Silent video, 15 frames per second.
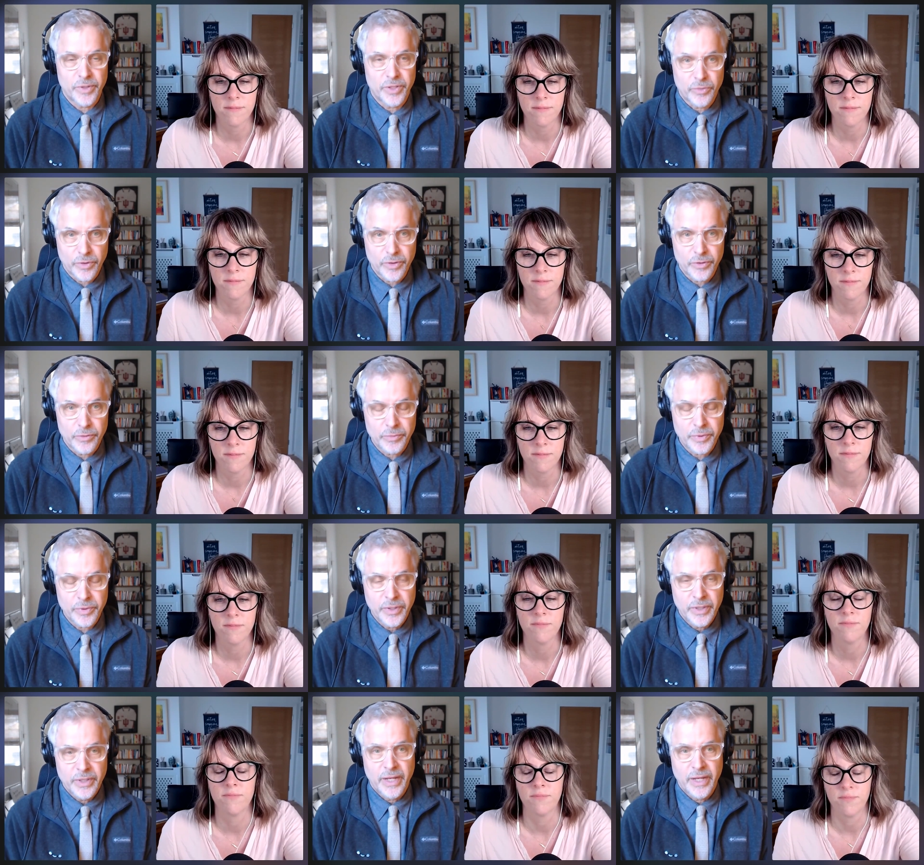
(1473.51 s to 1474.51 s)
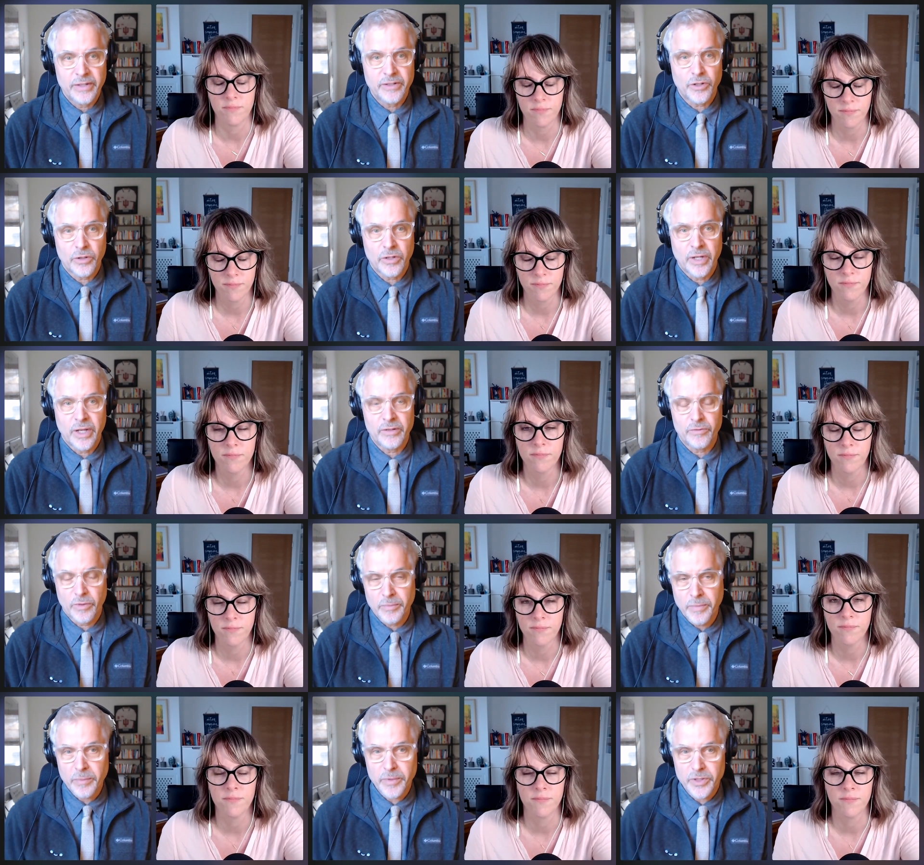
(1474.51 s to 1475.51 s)
Speaker 1: to regroup. And do,
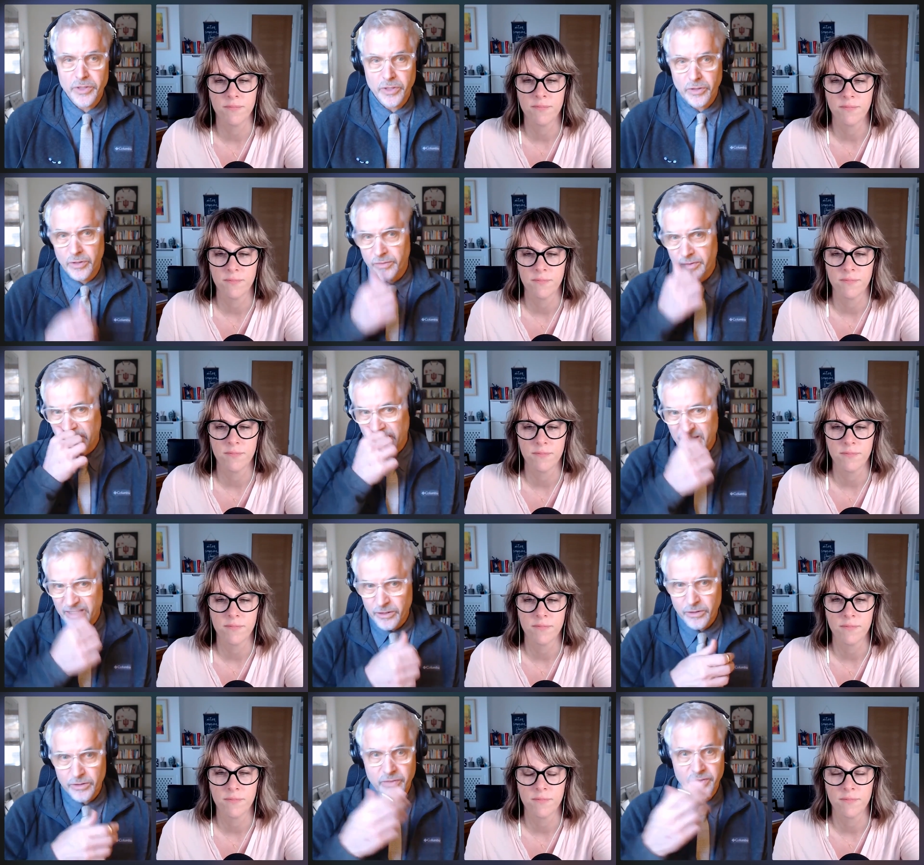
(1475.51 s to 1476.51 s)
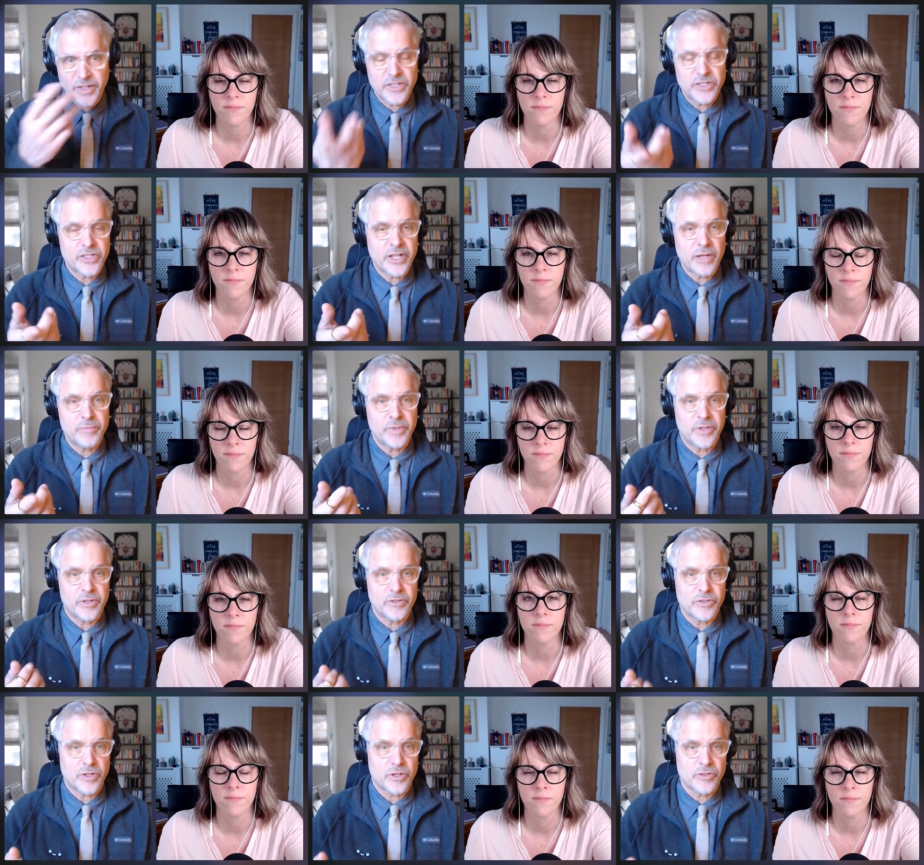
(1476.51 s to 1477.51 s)
and remember too, you've got guilt and you've got shame,
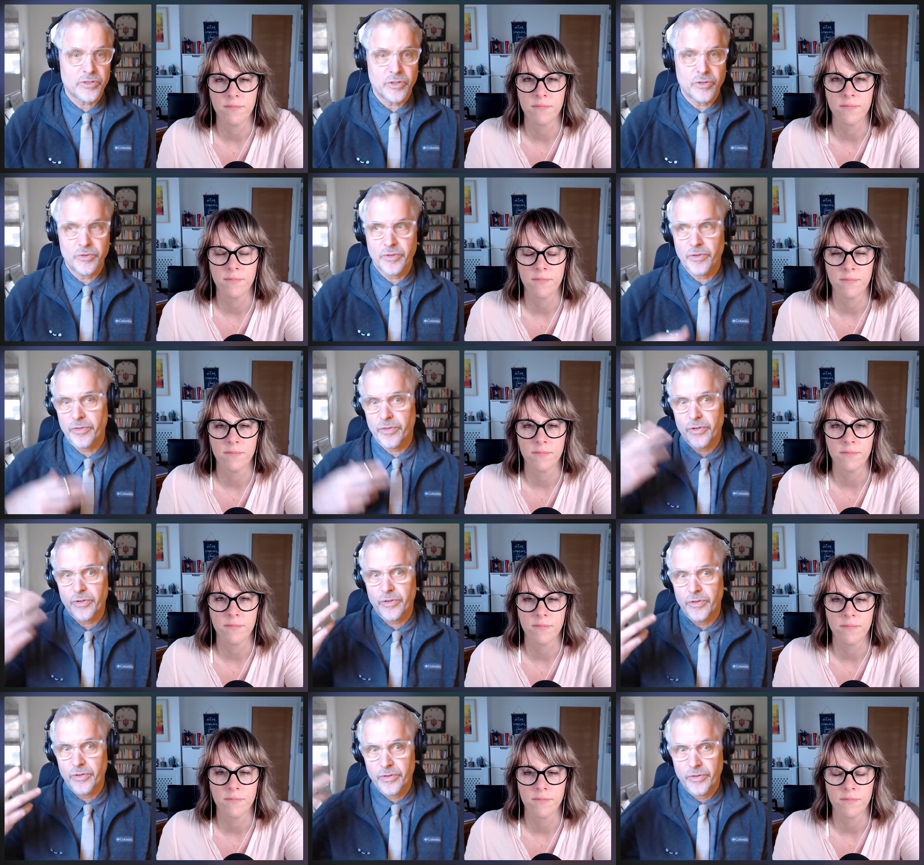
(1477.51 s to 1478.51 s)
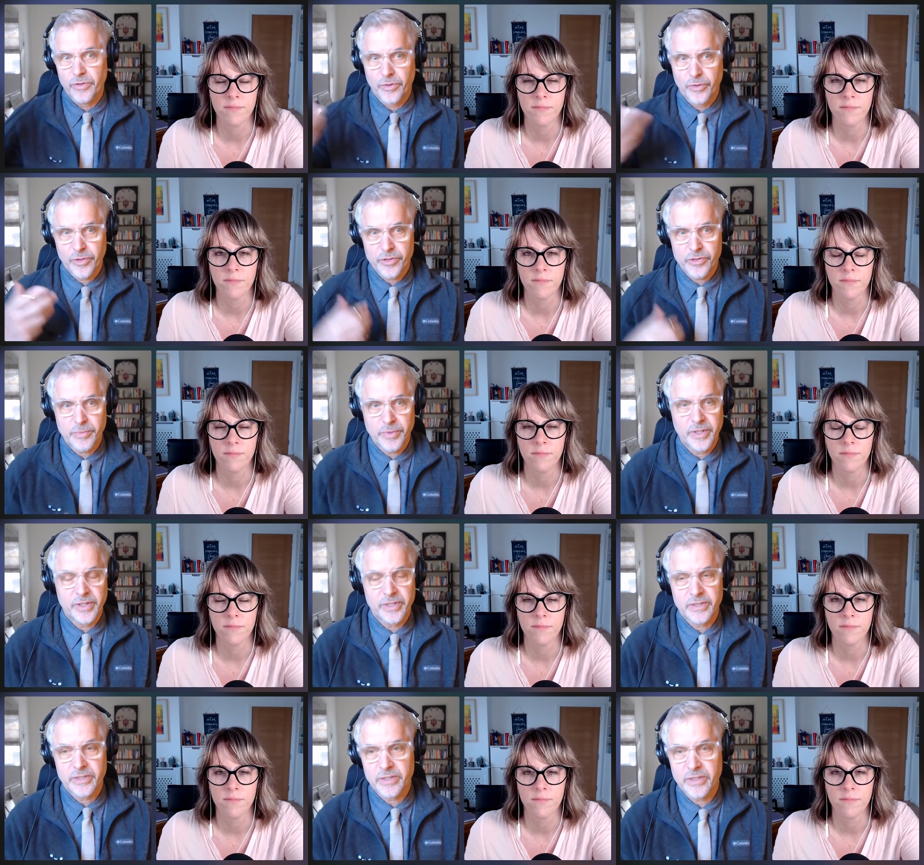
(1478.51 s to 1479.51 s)
but there's also the third
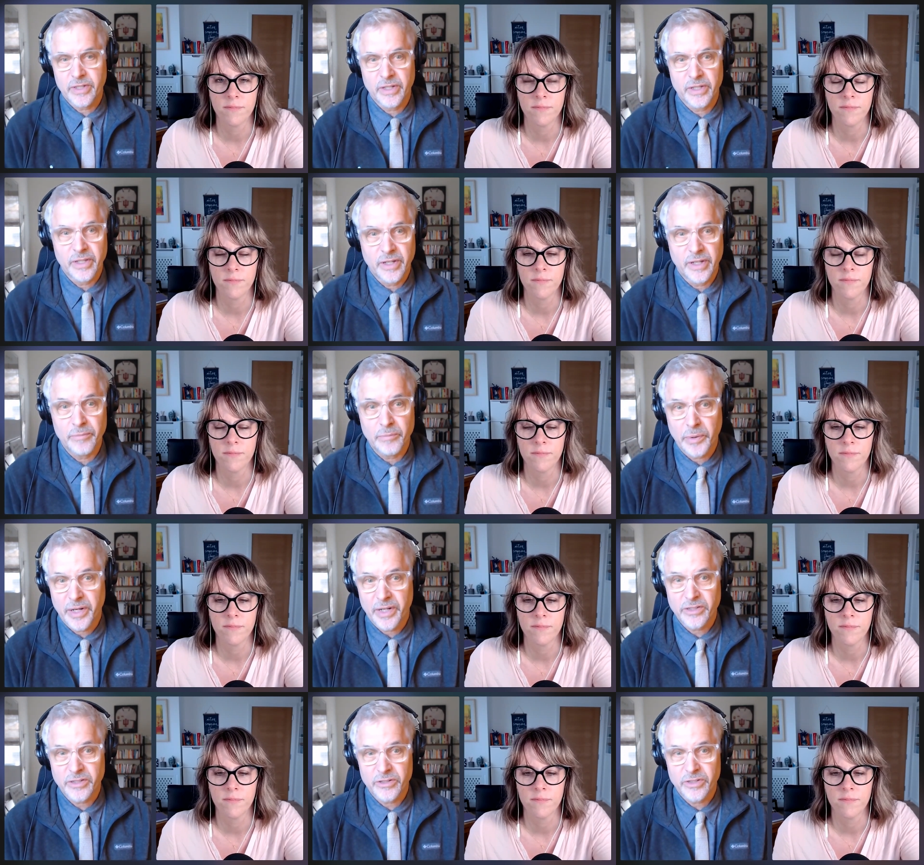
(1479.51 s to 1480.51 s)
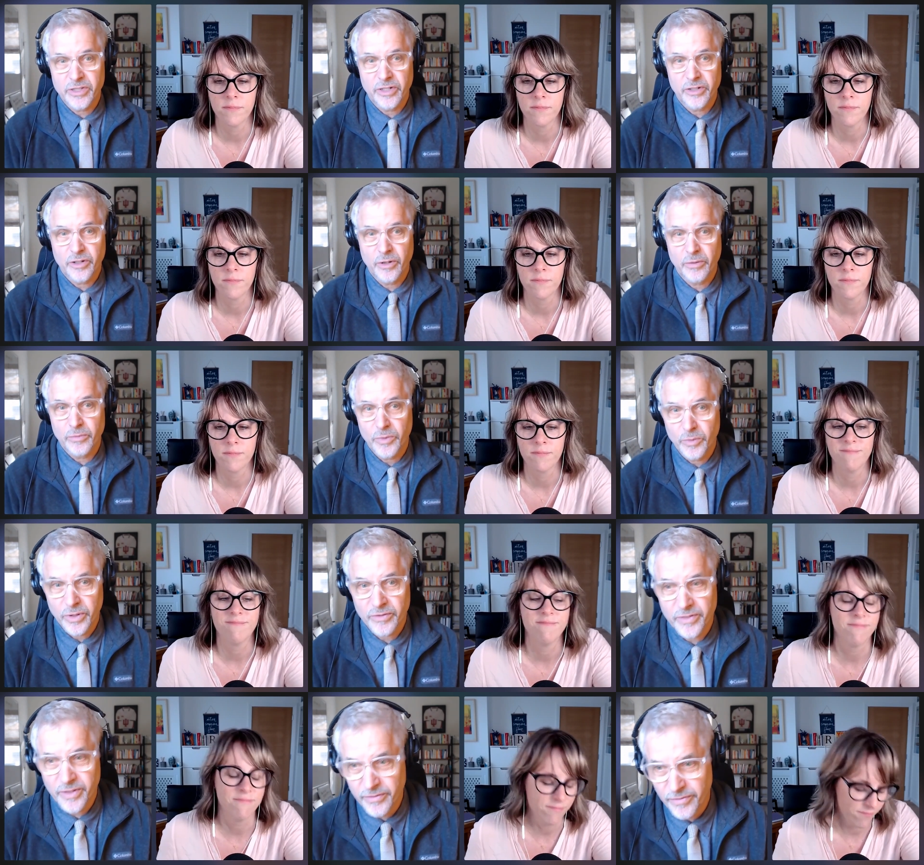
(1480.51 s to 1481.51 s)
horseman. It's uh, imposter syndrome.
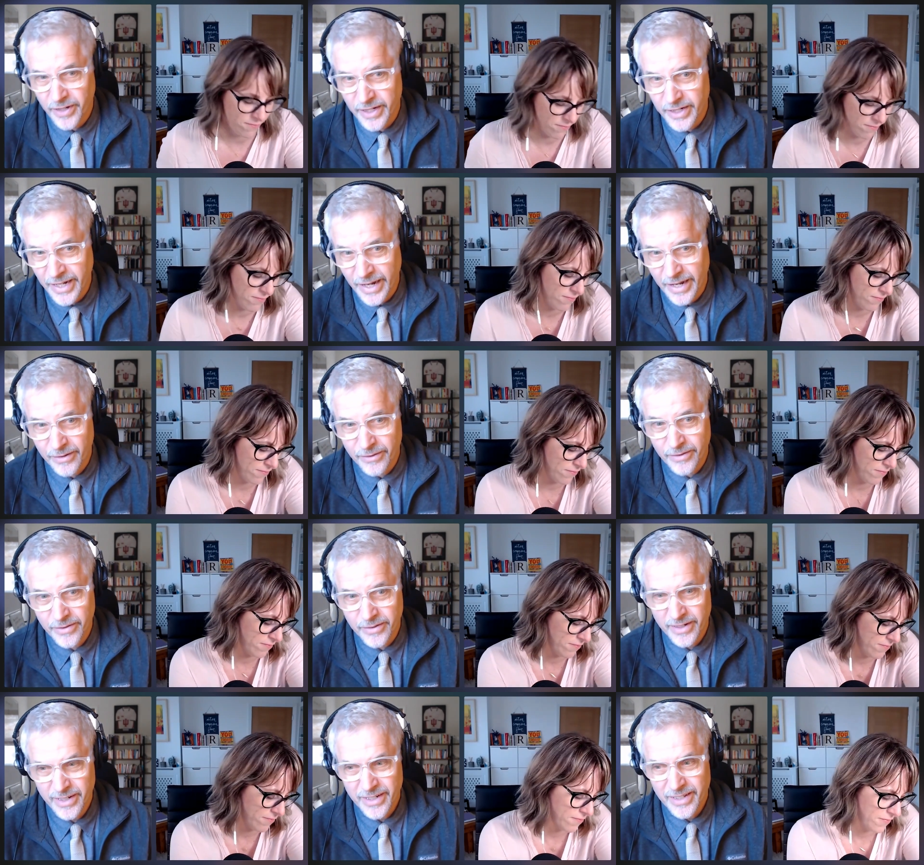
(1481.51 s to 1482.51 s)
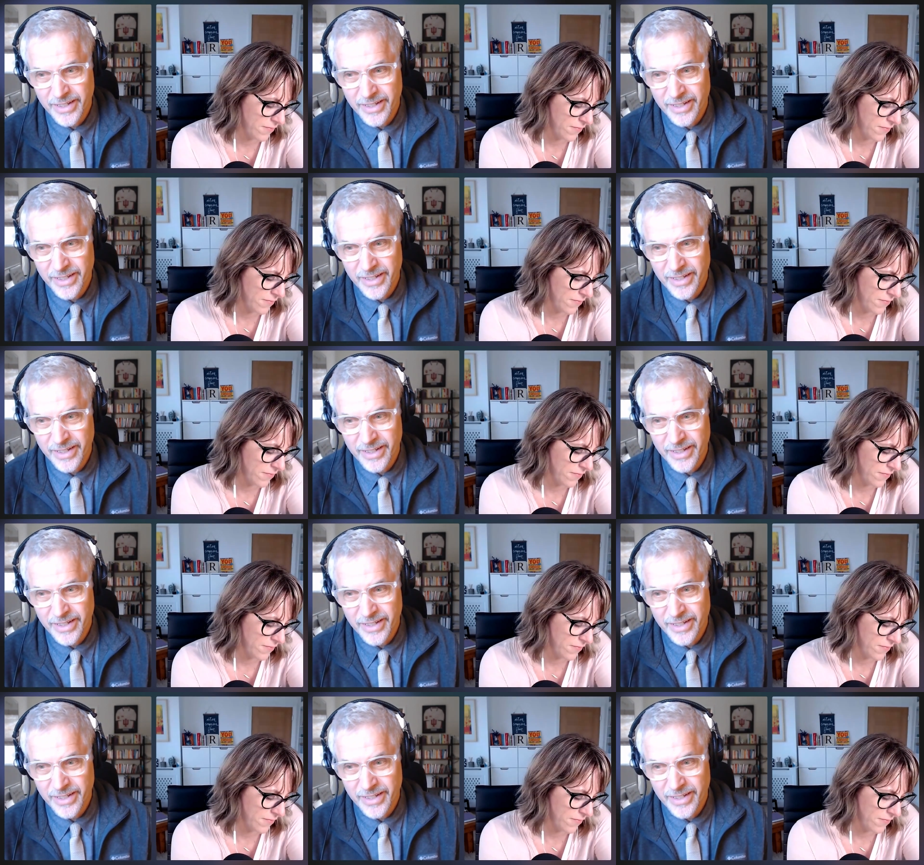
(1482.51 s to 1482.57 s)
Mm-hmm. What mm. if they find out?